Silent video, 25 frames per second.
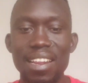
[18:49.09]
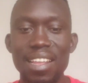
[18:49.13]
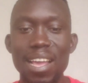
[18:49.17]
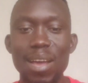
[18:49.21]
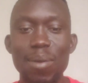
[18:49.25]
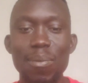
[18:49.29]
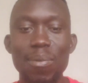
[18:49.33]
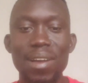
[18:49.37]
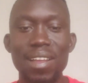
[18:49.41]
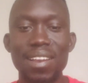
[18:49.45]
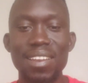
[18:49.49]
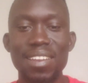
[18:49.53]

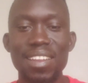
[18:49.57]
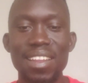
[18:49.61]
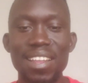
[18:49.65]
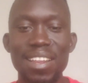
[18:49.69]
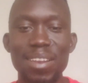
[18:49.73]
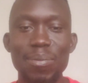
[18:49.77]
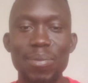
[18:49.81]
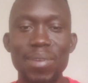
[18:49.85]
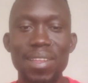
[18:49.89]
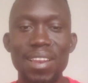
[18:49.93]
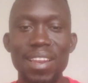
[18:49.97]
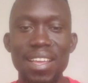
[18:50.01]
come and tell
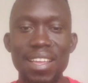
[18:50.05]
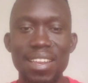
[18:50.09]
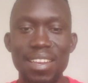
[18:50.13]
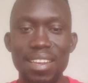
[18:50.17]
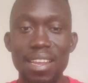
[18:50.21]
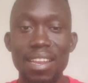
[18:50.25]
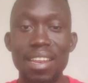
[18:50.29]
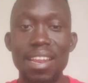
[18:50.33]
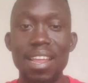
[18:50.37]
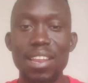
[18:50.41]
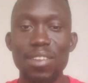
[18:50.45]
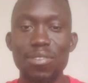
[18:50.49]
me
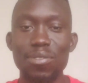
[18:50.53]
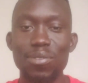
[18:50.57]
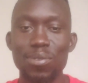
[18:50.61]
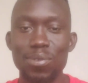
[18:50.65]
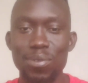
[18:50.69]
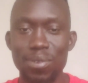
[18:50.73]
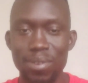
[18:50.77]
later that